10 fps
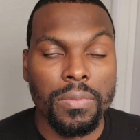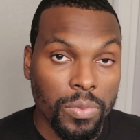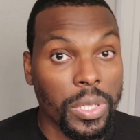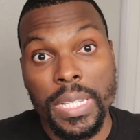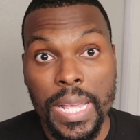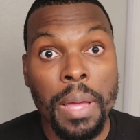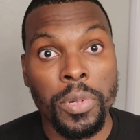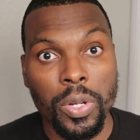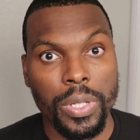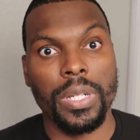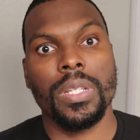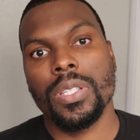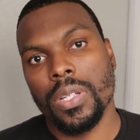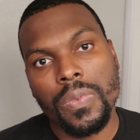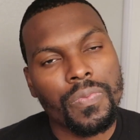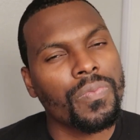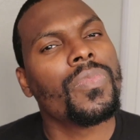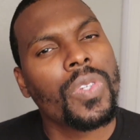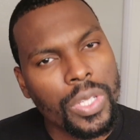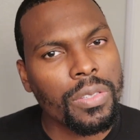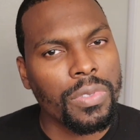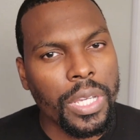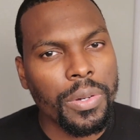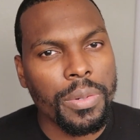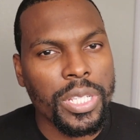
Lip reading: Because I'm doing it, so you know what I'm